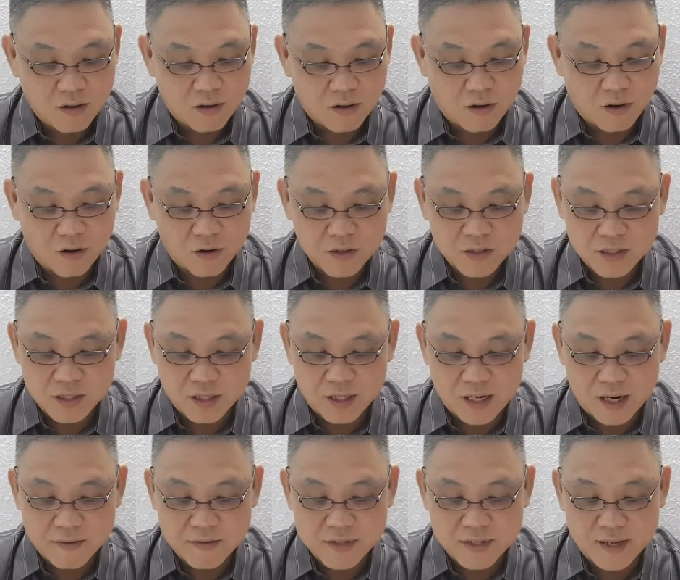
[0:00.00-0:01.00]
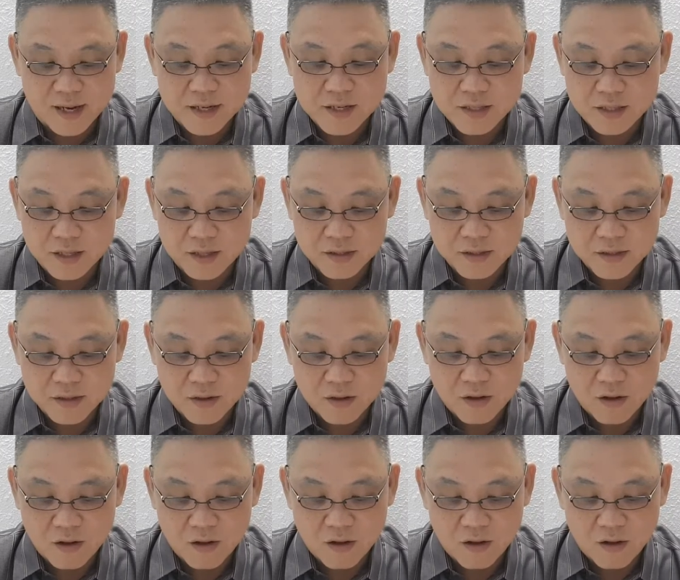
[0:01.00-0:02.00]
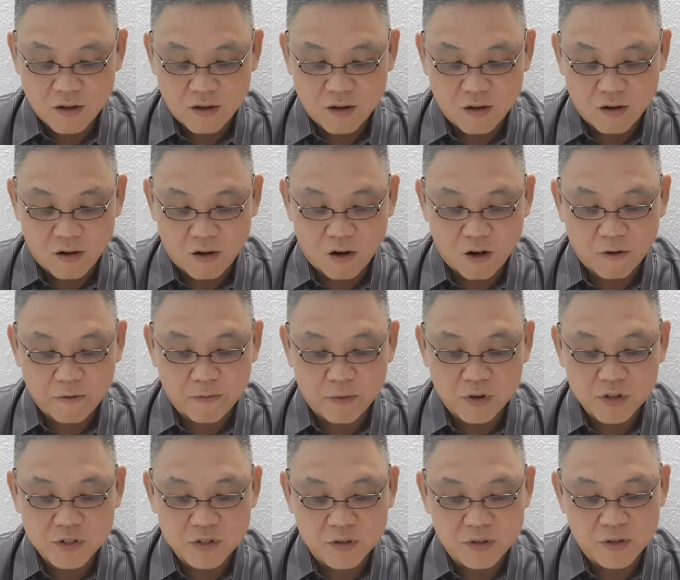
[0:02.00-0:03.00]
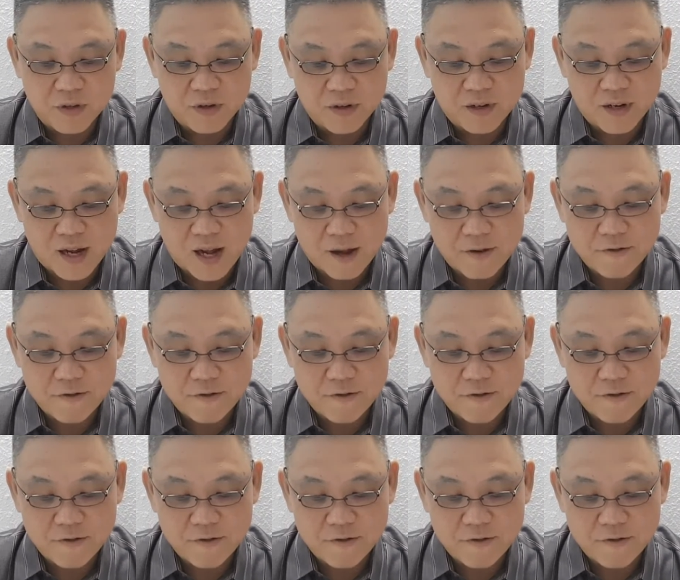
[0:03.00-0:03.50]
or circumstances of procedural